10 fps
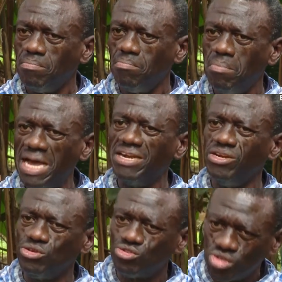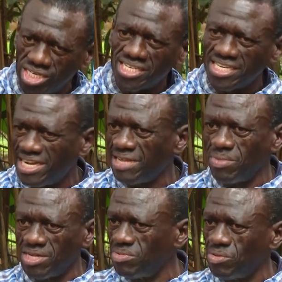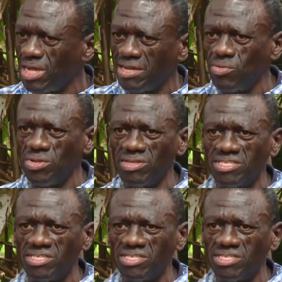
malnutrited, with